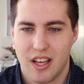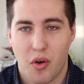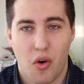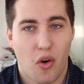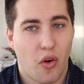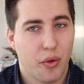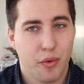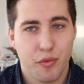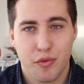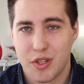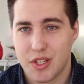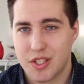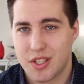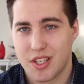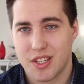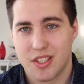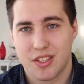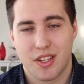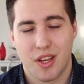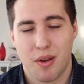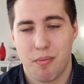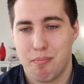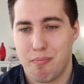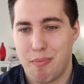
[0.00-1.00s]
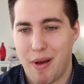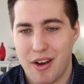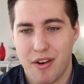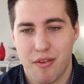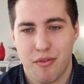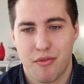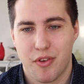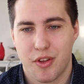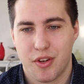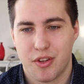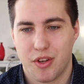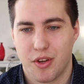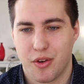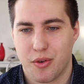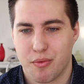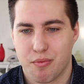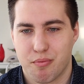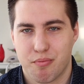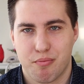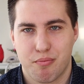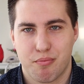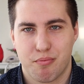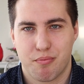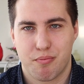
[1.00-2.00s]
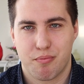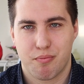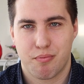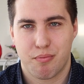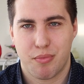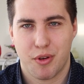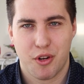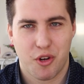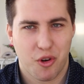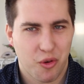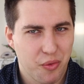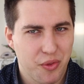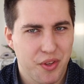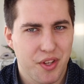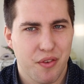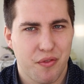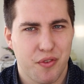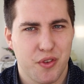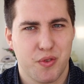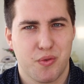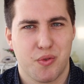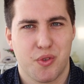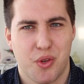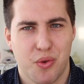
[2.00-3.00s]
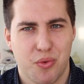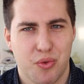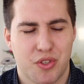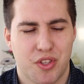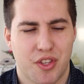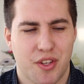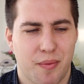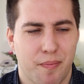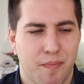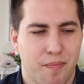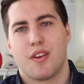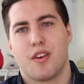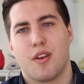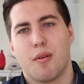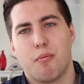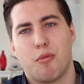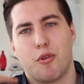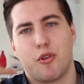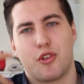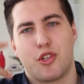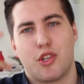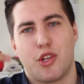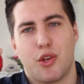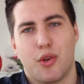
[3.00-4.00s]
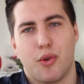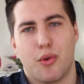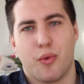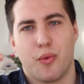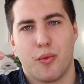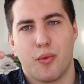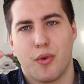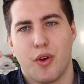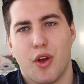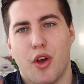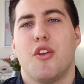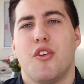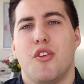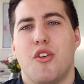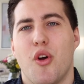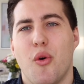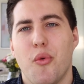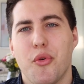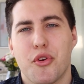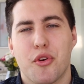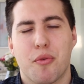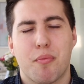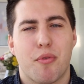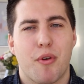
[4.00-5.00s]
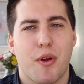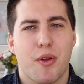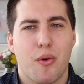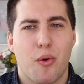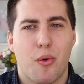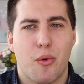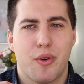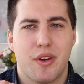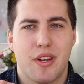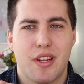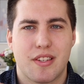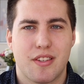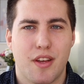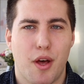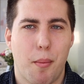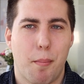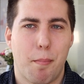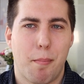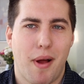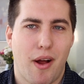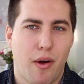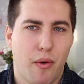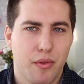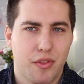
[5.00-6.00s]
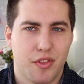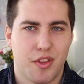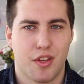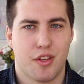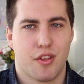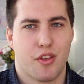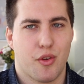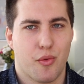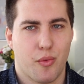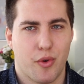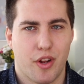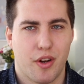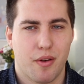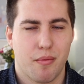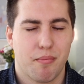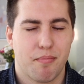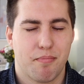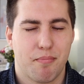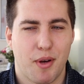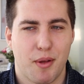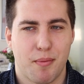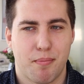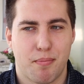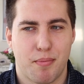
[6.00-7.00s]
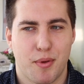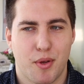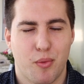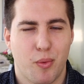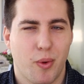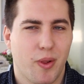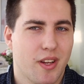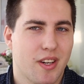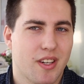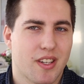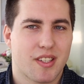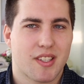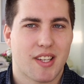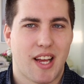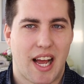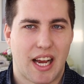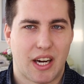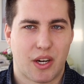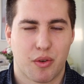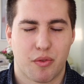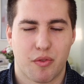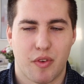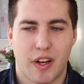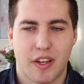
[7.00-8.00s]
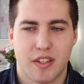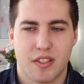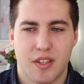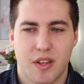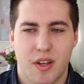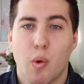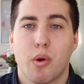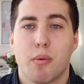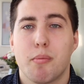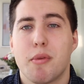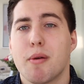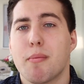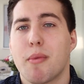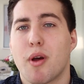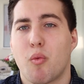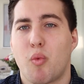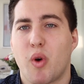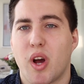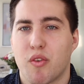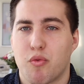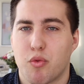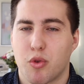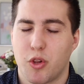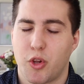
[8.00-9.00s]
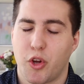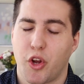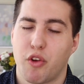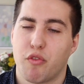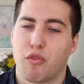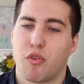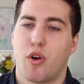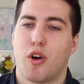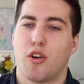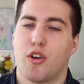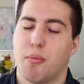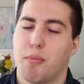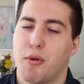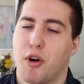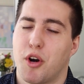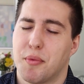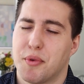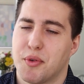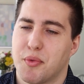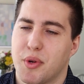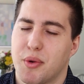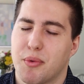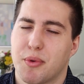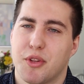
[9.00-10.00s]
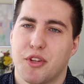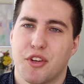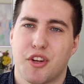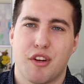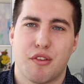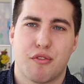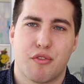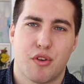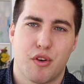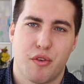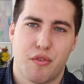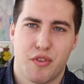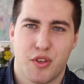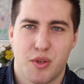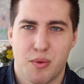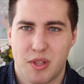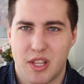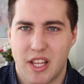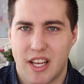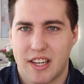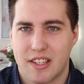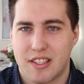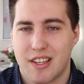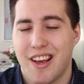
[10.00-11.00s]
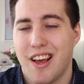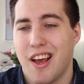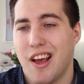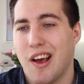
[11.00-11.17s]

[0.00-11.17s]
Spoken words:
All of these things can benefit you, but only if you use them. Number 2, know your priorities about the unit, but be willing to sacrifice. When me and my wife were looking for our apartment, we were looking for a few things.